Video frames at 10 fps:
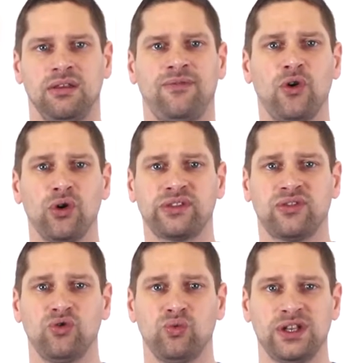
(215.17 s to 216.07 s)
The fourth
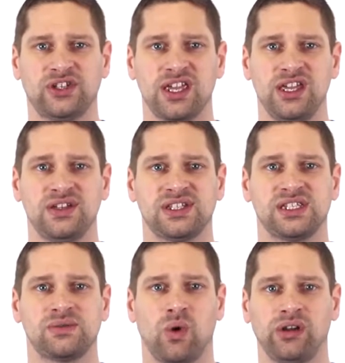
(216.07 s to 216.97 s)
tool which I use
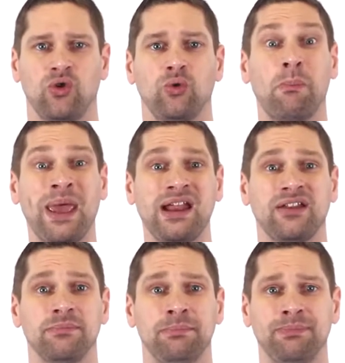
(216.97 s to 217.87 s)
is one called
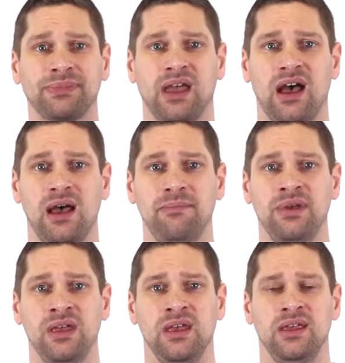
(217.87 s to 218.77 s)
Pingdom.
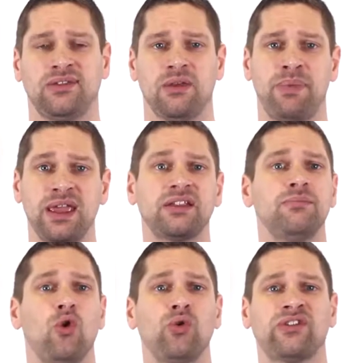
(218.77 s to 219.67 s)
So
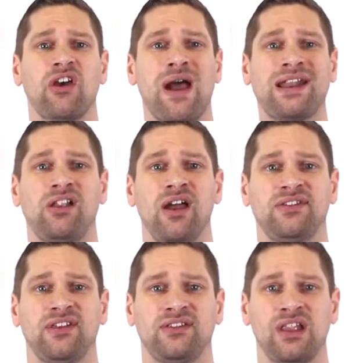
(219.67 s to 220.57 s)
Pingdom also
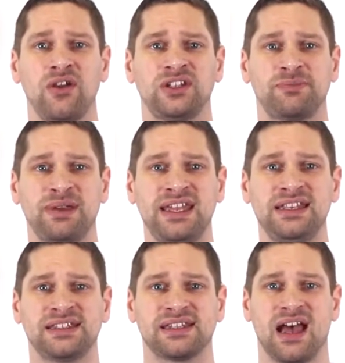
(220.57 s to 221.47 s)
analyzes load
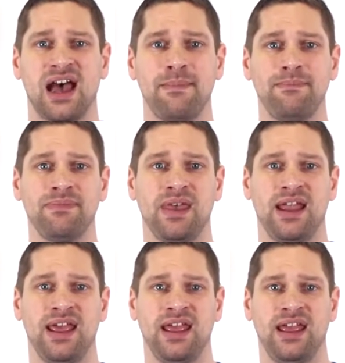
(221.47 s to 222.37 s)
speeds, and
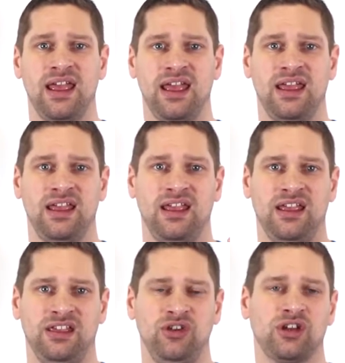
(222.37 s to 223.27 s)

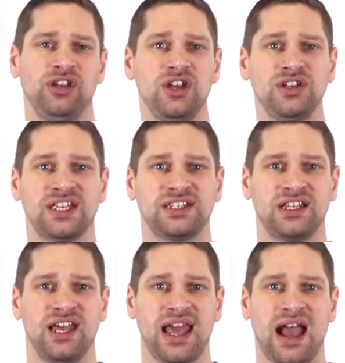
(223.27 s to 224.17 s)
you can use it to
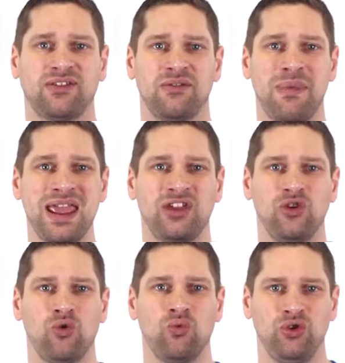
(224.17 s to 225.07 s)
learn how to make
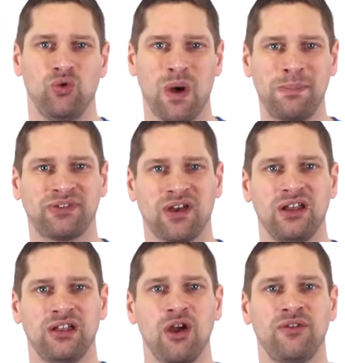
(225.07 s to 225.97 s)
your
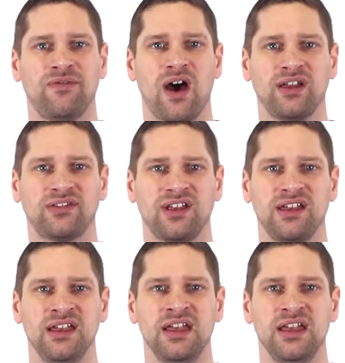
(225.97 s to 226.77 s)
website load faster.